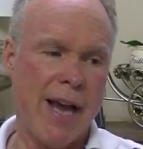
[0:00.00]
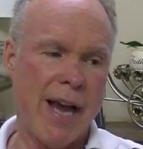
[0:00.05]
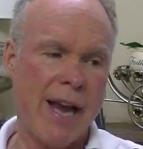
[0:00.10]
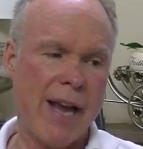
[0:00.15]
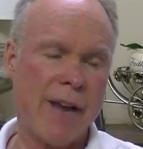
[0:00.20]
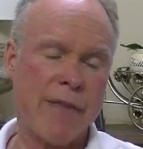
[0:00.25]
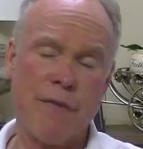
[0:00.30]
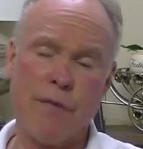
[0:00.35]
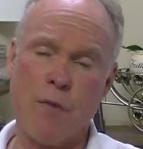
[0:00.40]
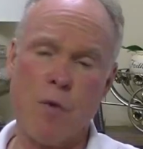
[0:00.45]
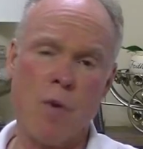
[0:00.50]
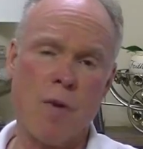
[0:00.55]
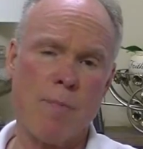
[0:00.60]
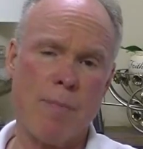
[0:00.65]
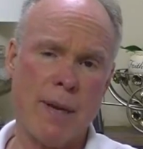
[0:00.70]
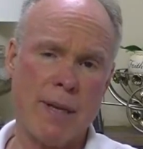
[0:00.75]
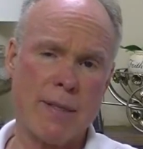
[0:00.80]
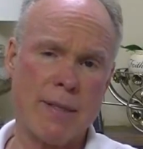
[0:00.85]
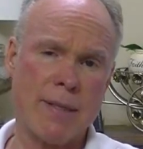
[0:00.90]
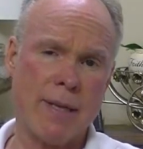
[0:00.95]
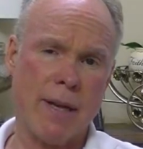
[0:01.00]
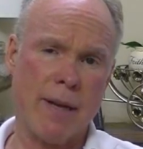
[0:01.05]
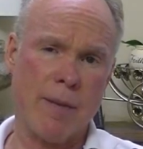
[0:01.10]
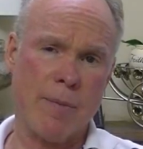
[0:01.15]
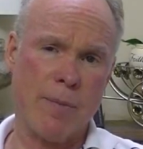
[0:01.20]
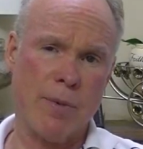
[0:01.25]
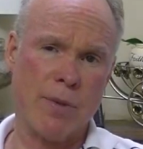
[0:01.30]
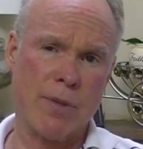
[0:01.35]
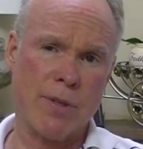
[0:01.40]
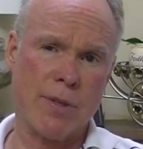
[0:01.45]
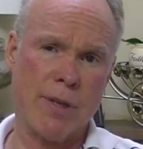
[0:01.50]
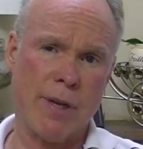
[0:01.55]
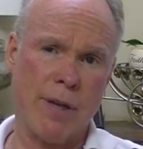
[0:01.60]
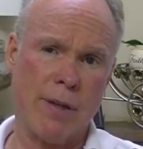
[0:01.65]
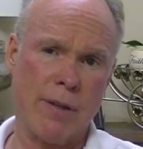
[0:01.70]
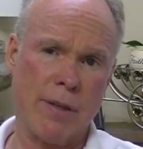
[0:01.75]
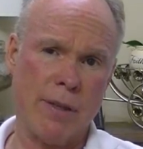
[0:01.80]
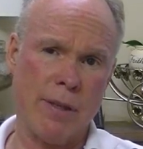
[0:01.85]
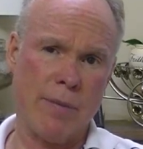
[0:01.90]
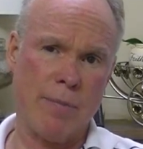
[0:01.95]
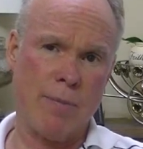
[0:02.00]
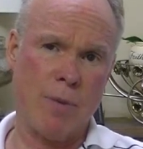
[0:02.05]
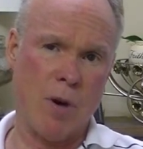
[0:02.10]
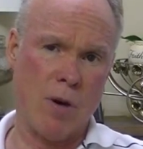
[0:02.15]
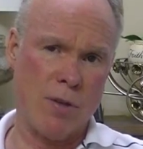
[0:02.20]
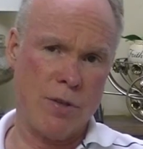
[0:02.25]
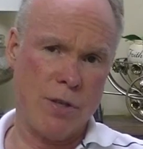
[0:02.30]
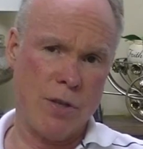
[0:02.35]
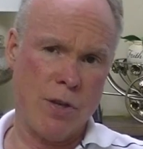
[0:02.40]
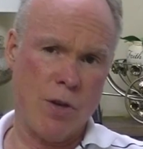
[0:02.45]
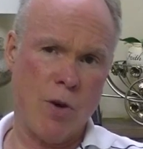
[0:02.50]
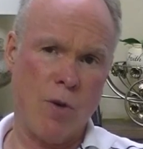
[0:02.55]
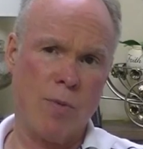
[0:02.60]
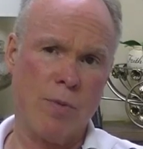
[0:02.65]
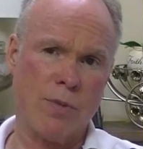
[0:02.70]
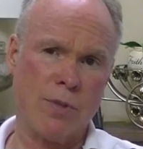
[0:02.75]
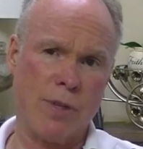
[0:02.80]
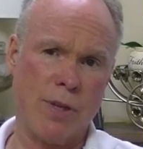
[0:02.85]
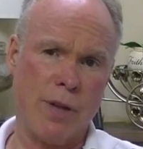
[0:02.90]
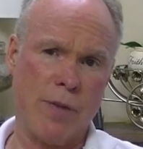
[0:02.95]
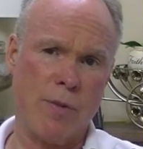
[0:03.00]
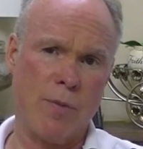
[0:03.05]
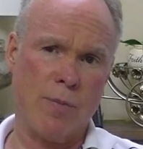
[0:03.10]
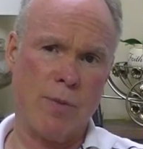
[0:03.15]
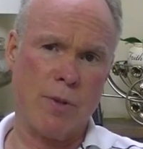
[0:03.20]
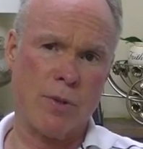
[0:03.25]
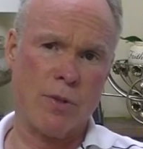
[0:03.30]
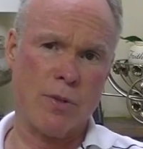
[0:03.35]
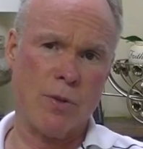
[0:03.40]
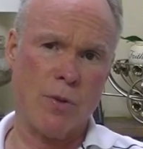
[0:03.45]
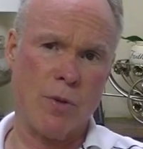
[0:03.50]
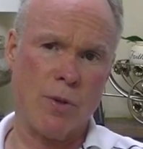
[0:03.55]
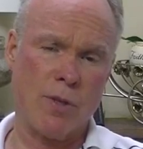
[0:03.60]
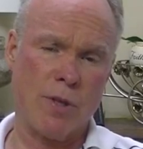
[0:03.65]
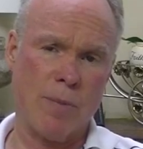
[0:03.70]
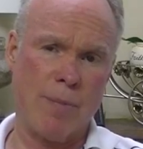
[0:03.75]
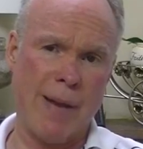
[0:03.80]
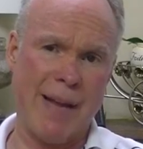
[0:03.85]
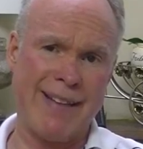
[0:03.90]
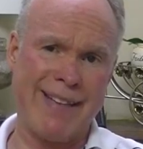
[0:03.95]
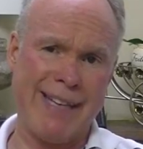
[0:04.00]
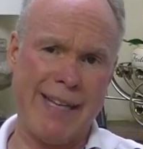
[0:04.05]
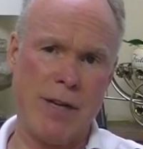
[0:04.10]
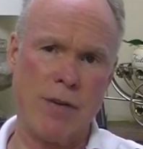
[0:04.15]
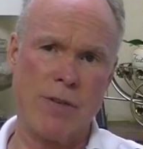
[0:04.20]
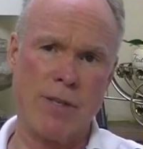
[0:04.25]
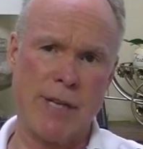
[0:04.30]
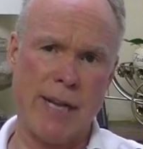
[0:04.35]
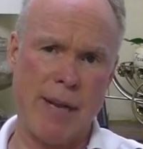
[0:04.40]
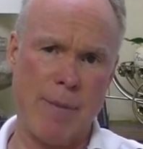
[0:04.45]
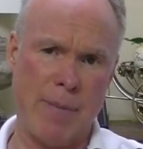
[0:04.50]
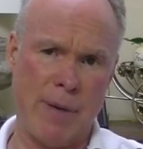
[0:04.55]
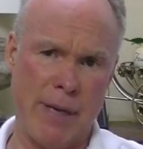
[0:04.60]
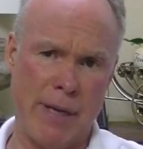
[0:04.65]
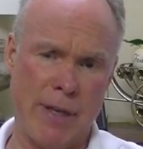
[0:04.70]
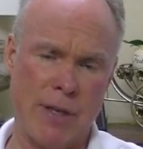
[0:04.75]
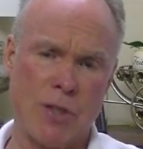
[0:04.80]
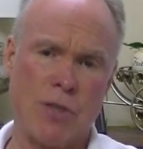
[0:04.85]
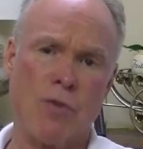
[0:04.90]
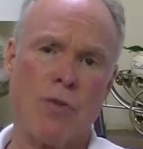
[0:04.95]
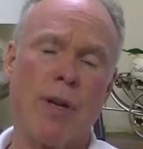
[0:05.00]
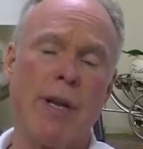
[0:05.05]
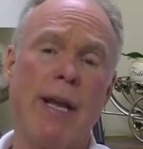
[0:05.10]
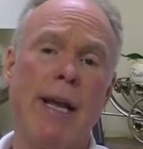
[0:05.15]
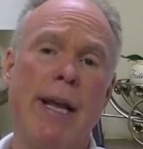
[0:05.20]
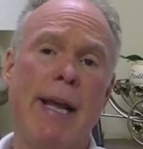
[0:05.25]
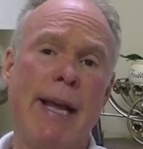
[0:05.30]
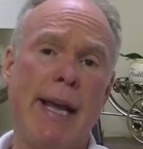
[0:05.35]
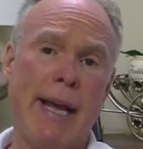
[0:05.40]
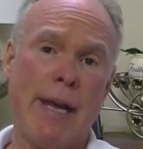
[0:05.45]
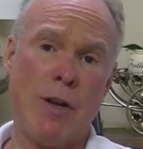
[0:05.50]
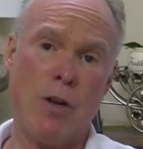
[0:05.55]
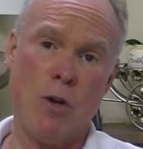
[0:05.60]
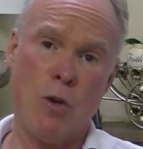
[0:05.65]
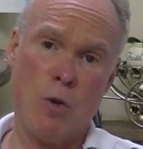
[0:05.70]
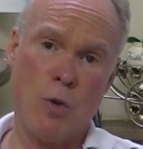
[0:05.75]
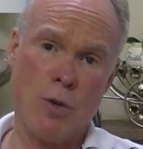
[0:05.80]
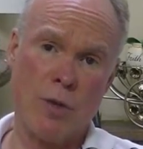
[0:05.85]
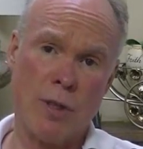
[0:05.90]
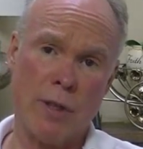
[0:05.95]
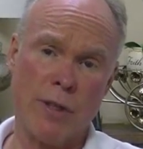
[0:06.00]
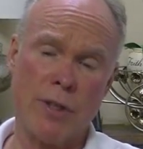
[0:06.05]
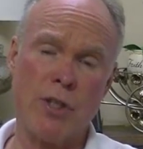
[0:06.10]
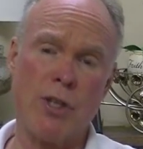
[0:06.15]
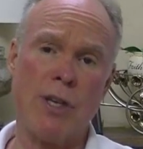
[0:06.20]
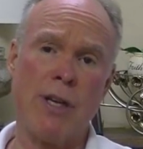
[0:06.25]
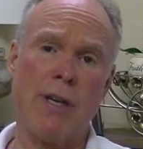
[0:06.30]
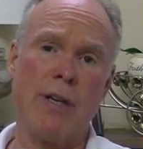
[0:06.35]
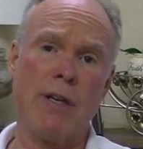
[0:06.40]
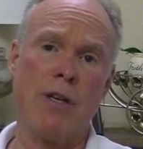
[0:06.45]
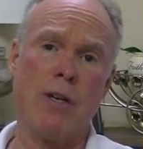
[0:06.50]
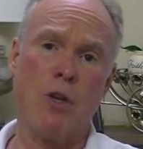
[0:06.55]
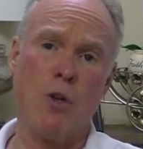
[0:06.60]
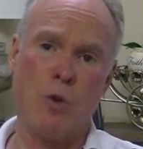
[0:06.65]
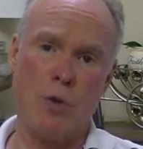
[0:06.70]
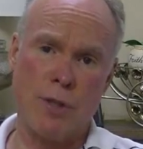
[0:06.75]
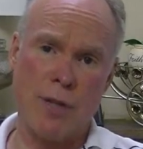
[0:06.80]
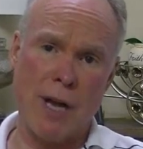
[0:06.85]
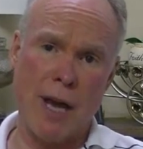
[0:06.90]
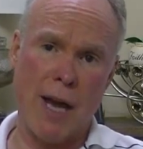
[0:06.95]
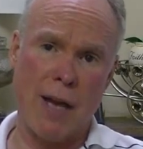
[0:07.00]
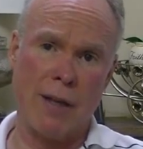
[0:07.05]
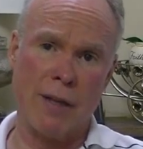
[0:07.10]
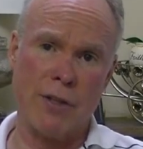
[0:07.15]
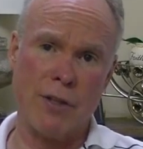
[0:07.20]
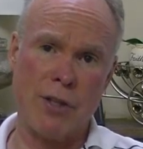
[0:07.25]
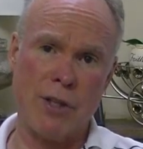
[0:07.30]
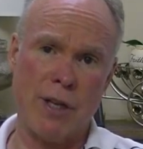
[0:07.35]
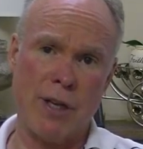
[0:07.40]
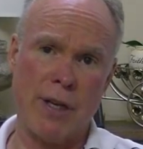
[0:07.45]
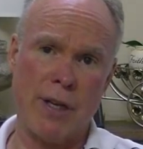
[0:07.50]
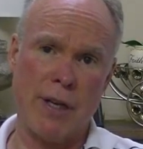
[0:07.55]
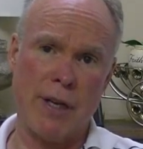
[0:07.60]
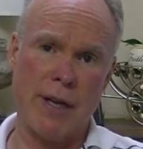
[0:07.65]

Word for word: I have four best-selling books out at Barnes & Nobles and other bookstores about the entertainment industry and who's legit and who's not legit.